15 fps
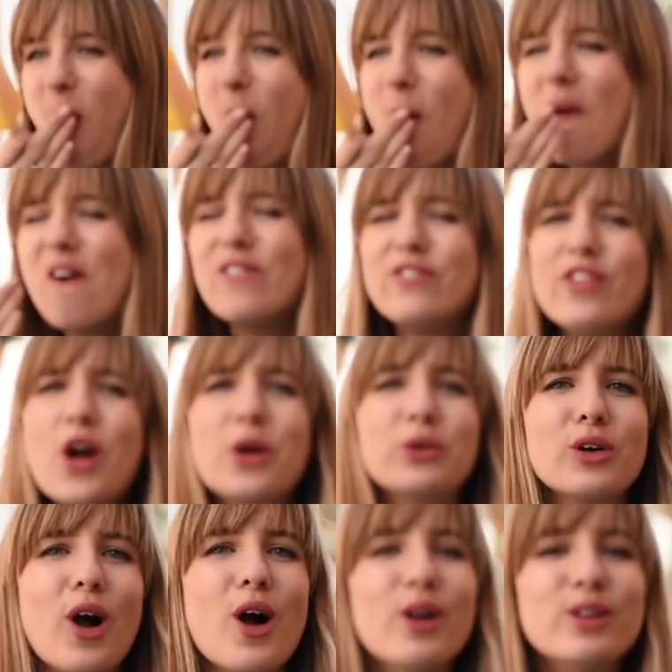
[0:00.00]
bag, and
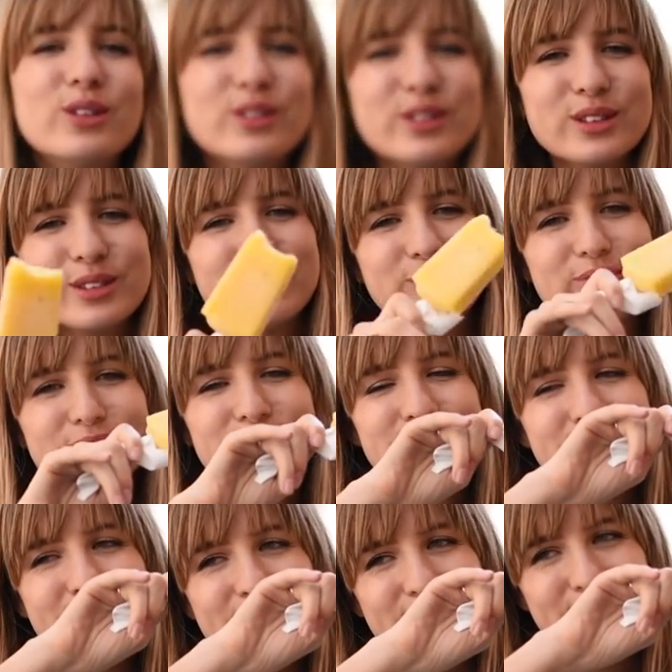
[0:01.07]
I've had on my Ray-Bans as
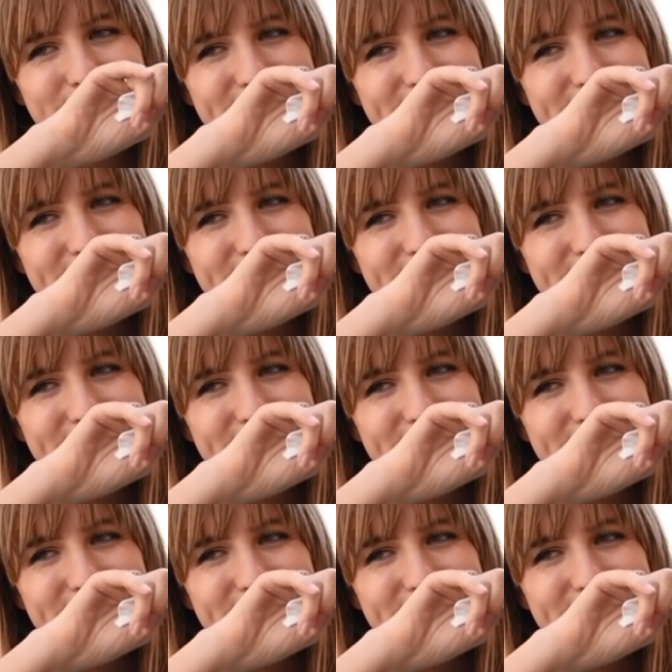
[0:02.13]
well.